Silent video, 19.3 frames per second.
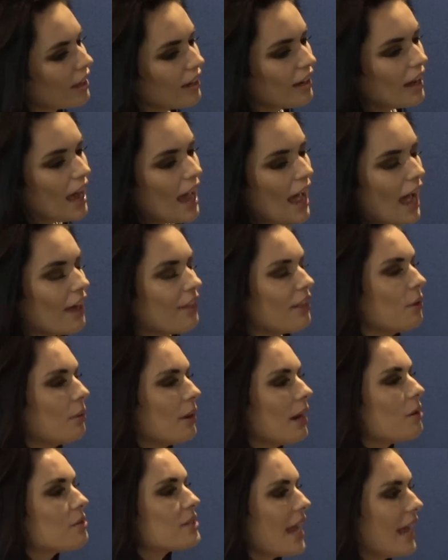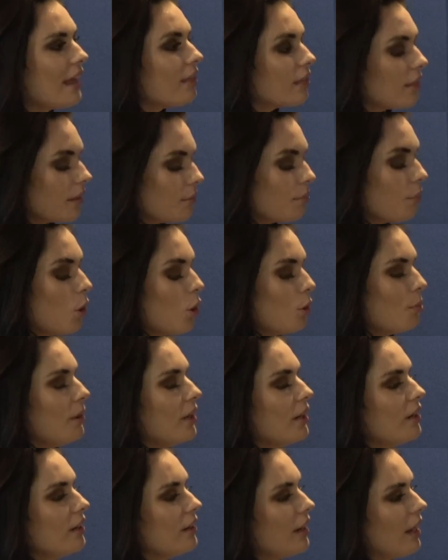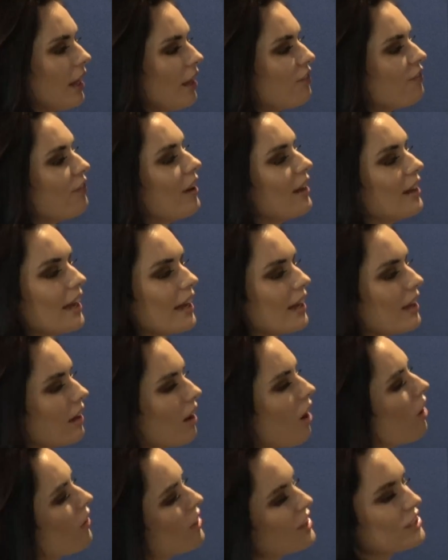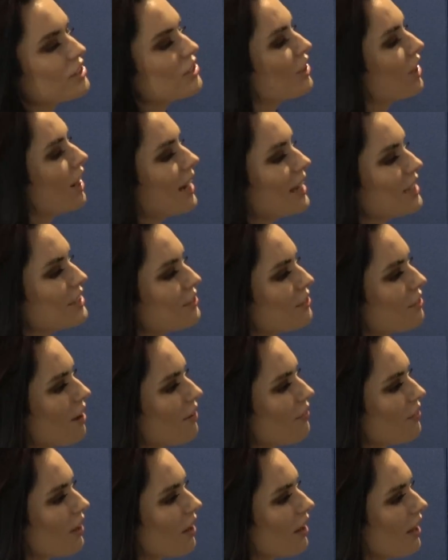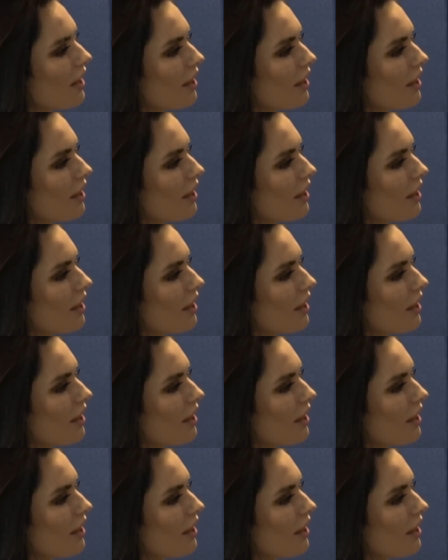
And I think when I was in the moment, it felt like, oh, this is going to last forever.